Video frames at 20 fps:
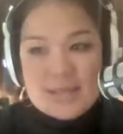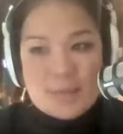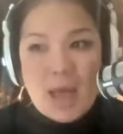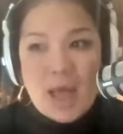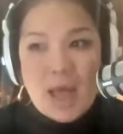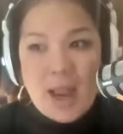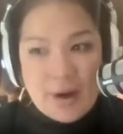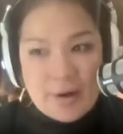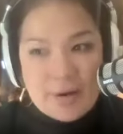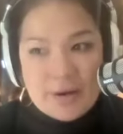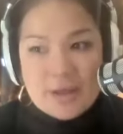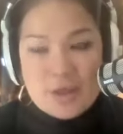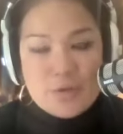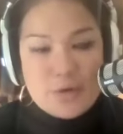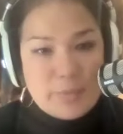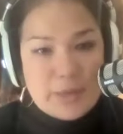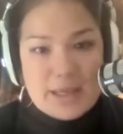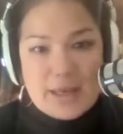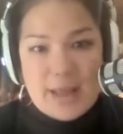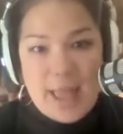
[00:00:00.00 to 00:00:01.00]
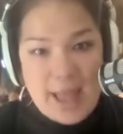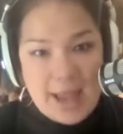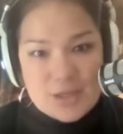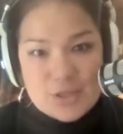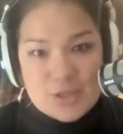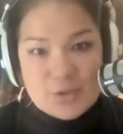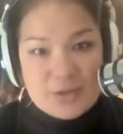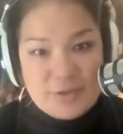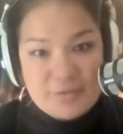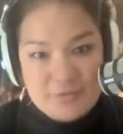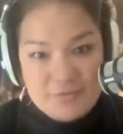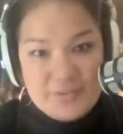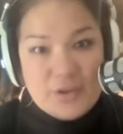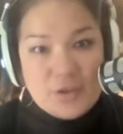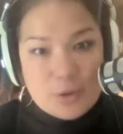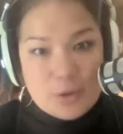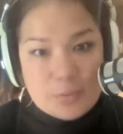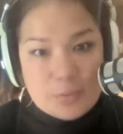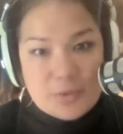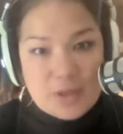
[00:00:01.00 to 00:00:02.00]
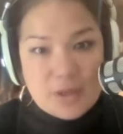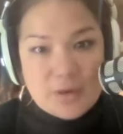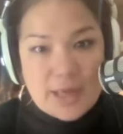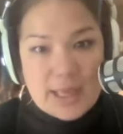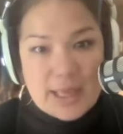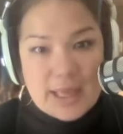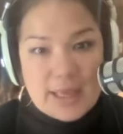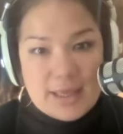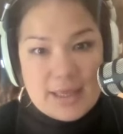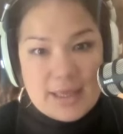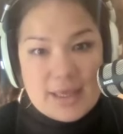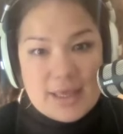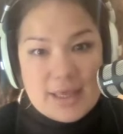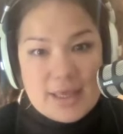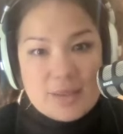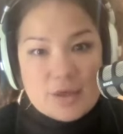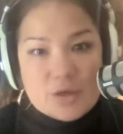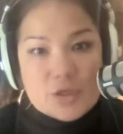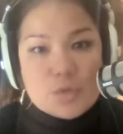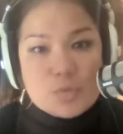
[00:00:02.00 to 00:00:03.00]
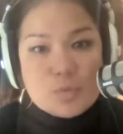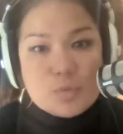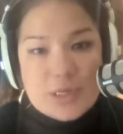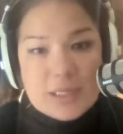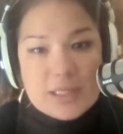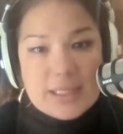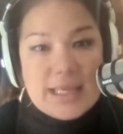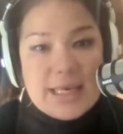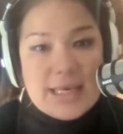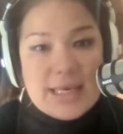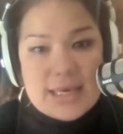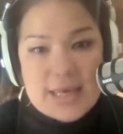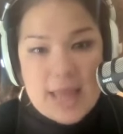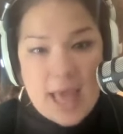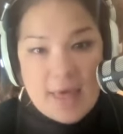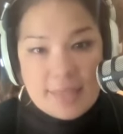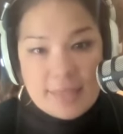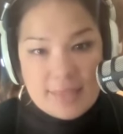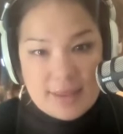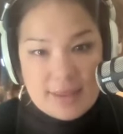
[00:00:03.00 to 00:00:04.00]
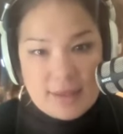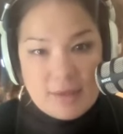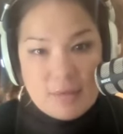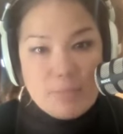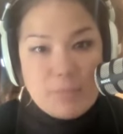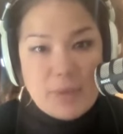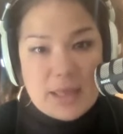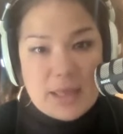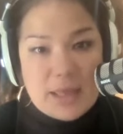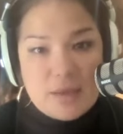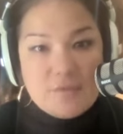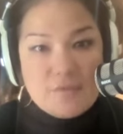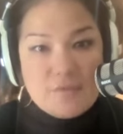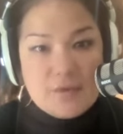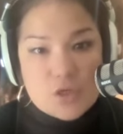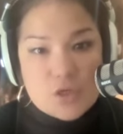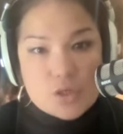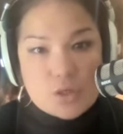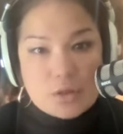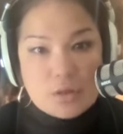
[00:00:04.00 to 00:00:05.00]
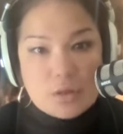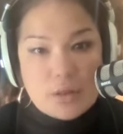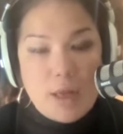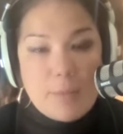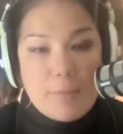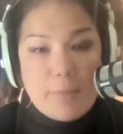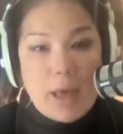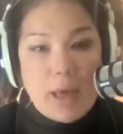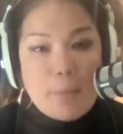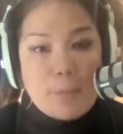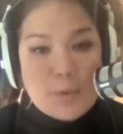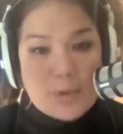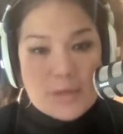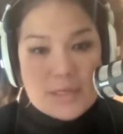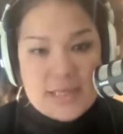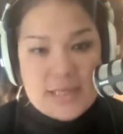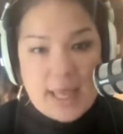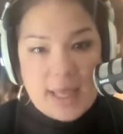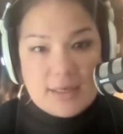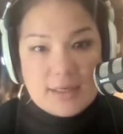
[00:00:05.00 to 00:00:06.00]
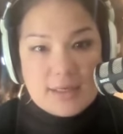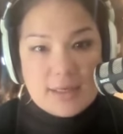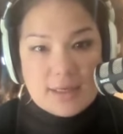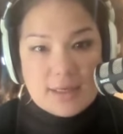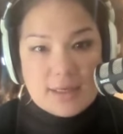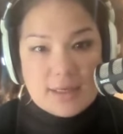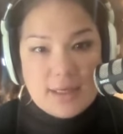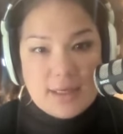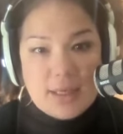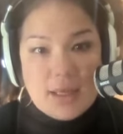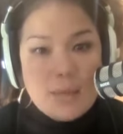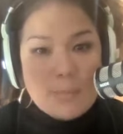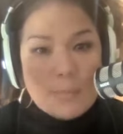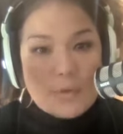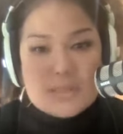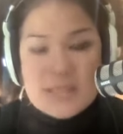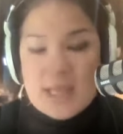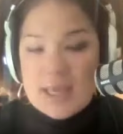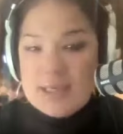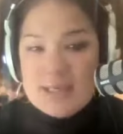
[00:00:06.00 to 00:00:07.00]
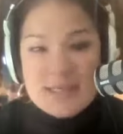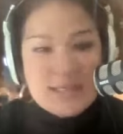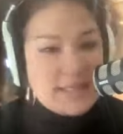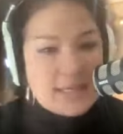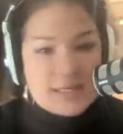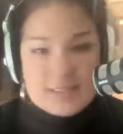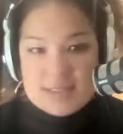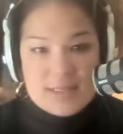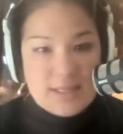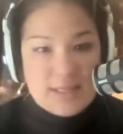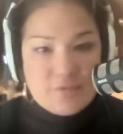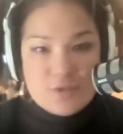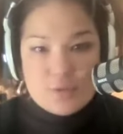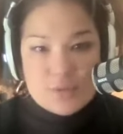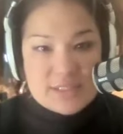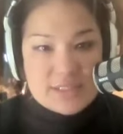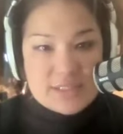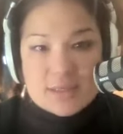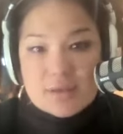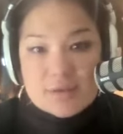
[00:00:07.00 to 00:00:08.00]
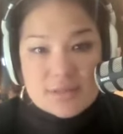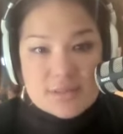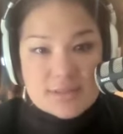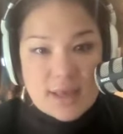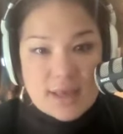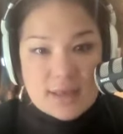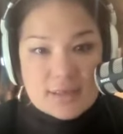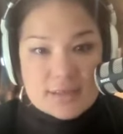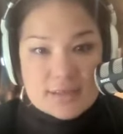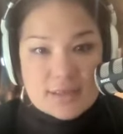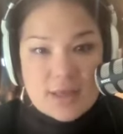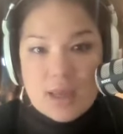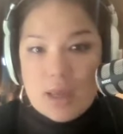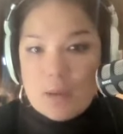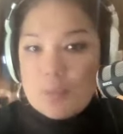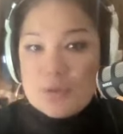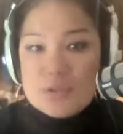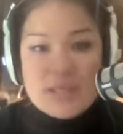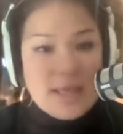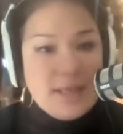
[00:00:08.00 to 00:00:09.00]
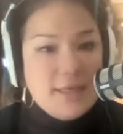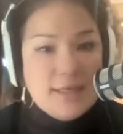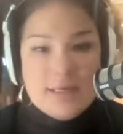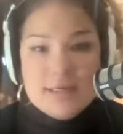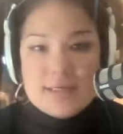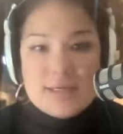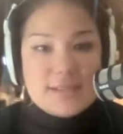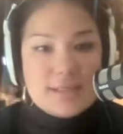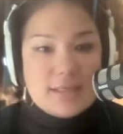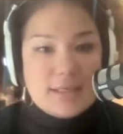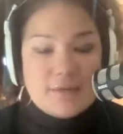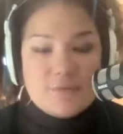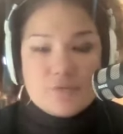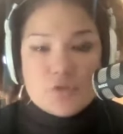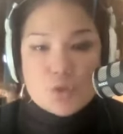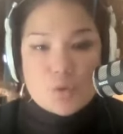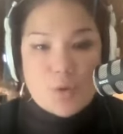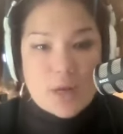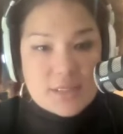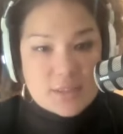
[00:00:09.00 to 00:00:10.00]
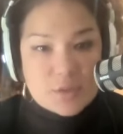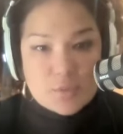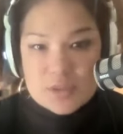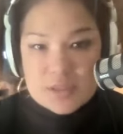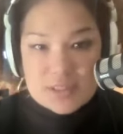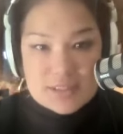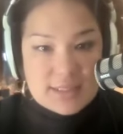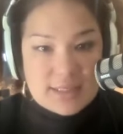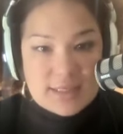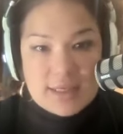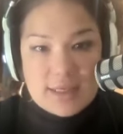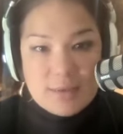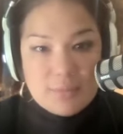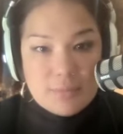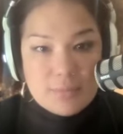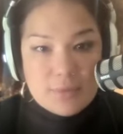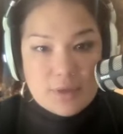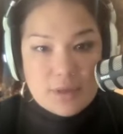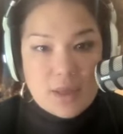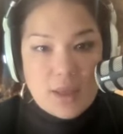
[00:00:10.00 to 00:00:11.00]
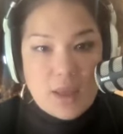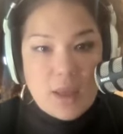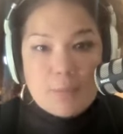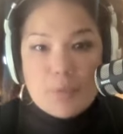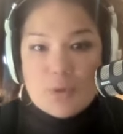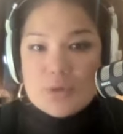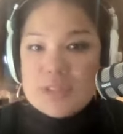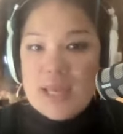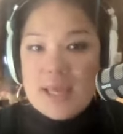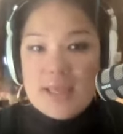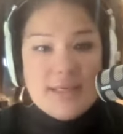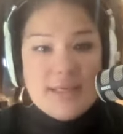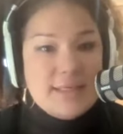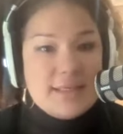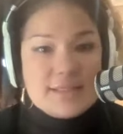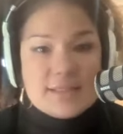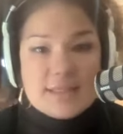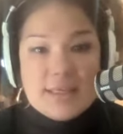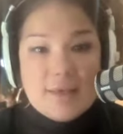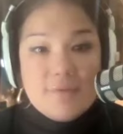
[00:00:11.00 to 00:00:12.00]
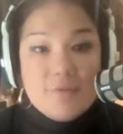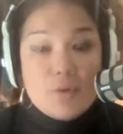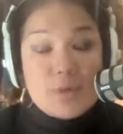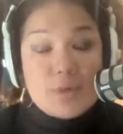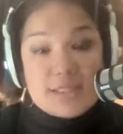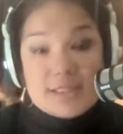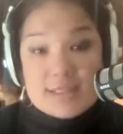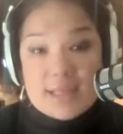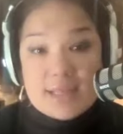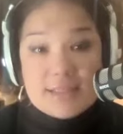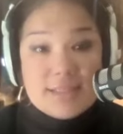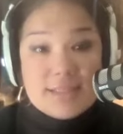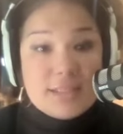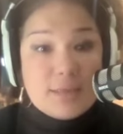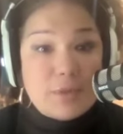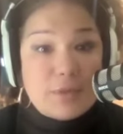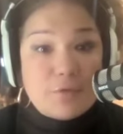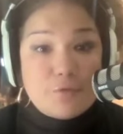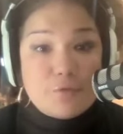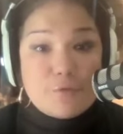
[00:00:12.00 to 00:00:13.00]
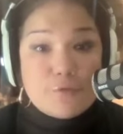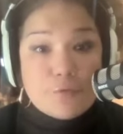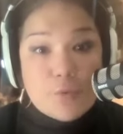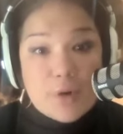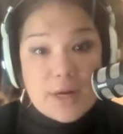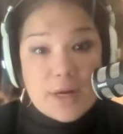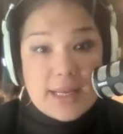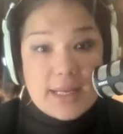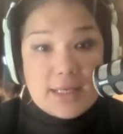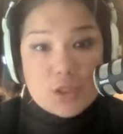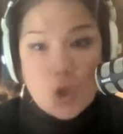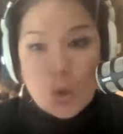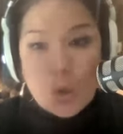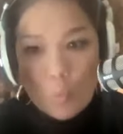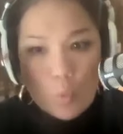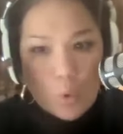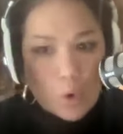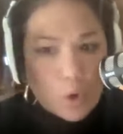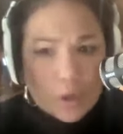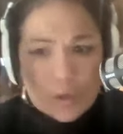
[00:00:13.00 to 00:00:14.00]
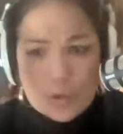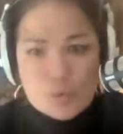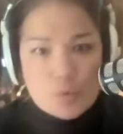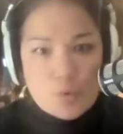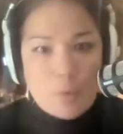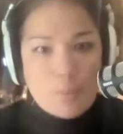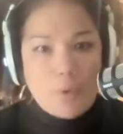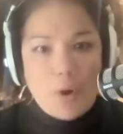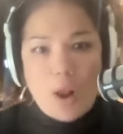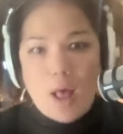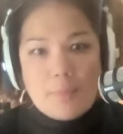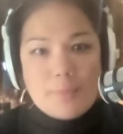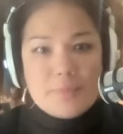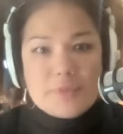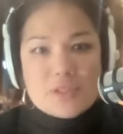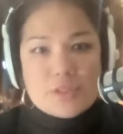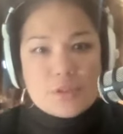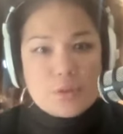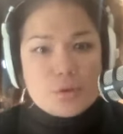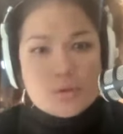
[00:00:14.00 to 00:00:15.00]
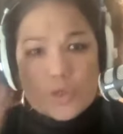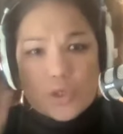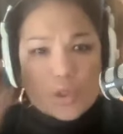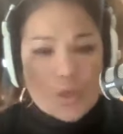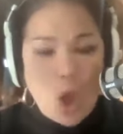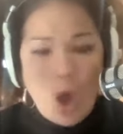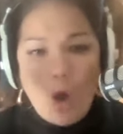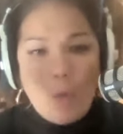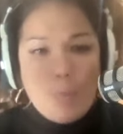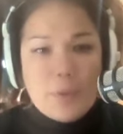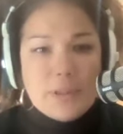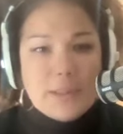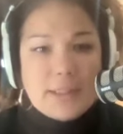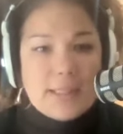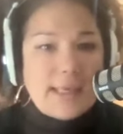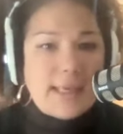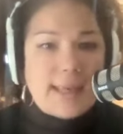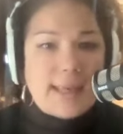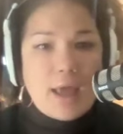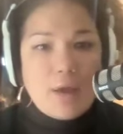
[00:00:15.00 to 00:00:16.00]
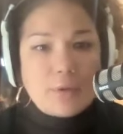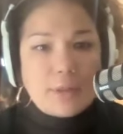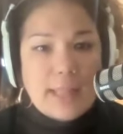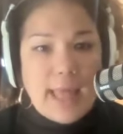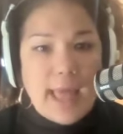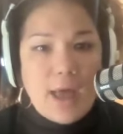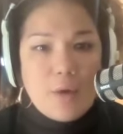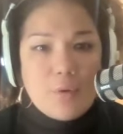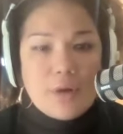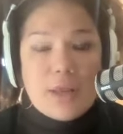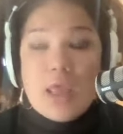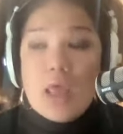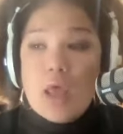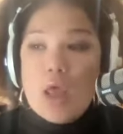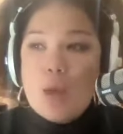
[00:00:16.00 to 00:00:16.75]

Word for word: i'm hiring you to be an actor in a film okay there's really nothing beneficial about pretending pretending doesn't give you a skill set pretending doesn't give trust with the team pretending doesn't give you a sense to be free to work through a problem a solution openly and out loud